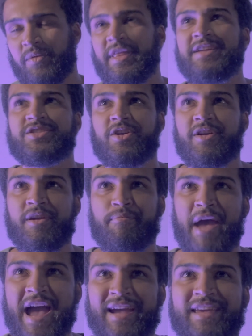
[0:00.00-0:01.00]
They started
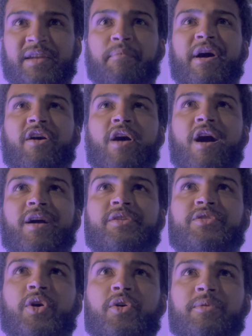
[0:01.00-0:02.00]
back in about
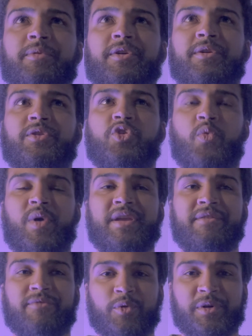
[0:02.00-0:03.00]
October
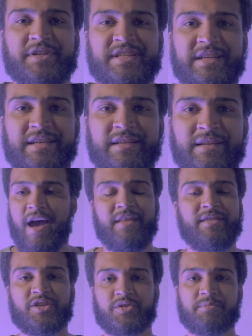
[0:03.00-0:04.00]
2014,
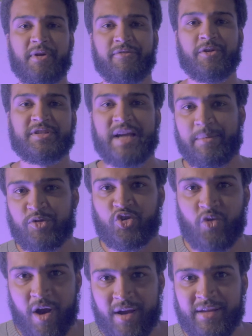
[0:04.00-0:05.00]
and this was my first time
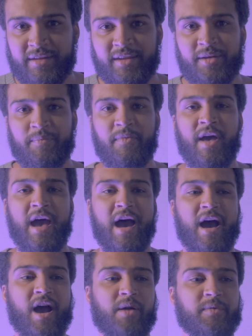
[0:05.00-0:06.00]
trying them.
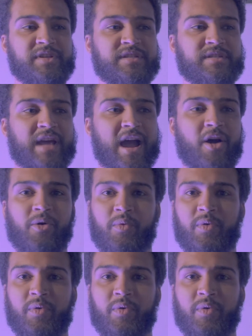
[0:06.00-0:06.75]
I was out